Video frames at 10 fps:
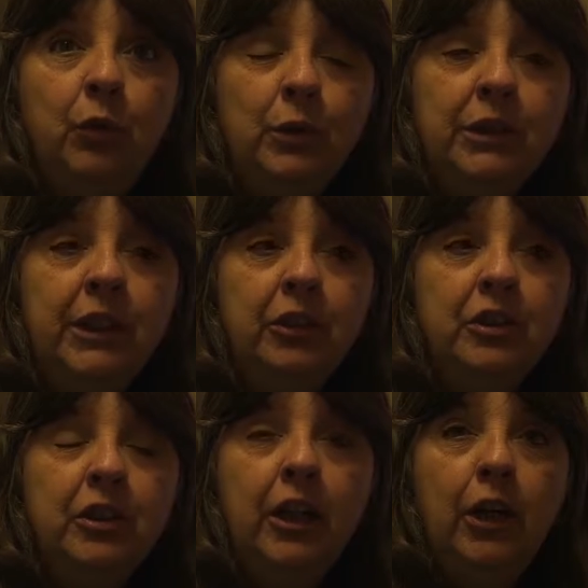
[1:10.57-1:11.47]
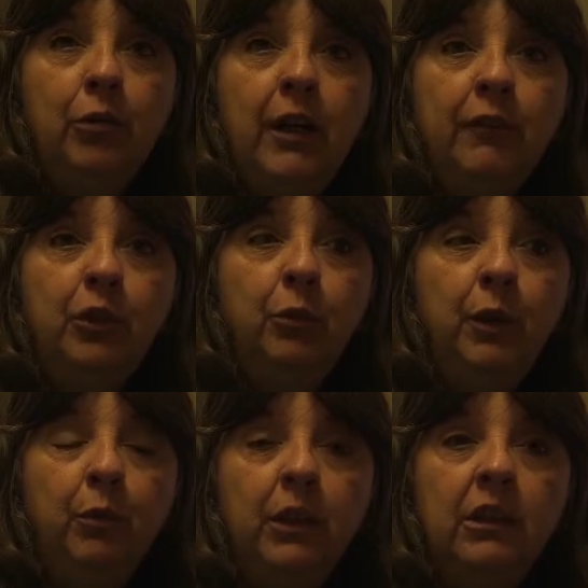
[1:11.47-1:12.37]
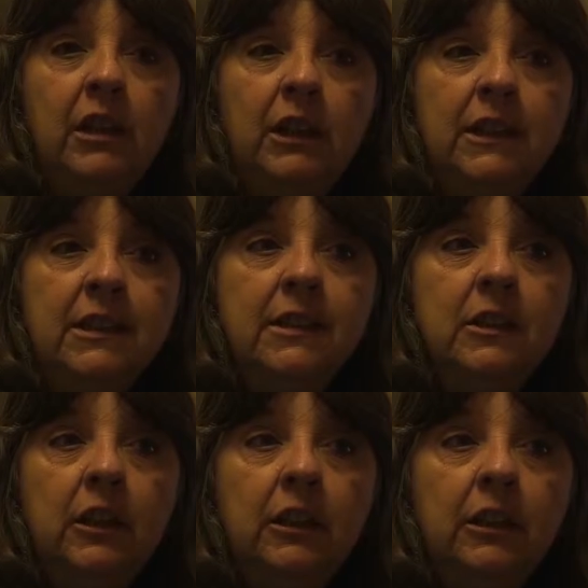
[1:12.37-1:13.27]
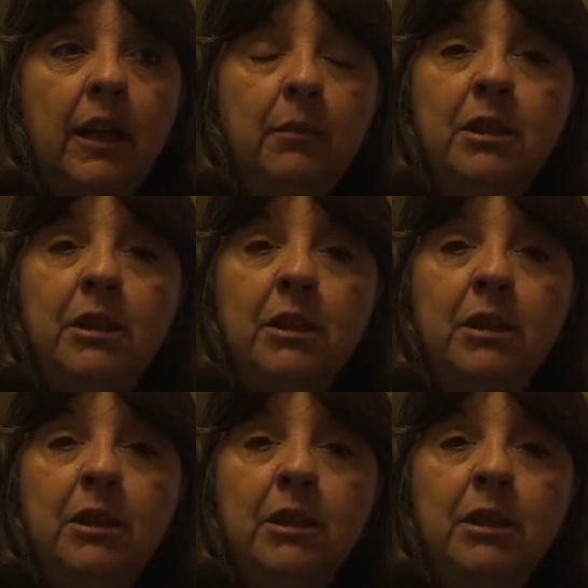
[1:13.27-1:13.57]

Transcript: 4 years ago after we realized a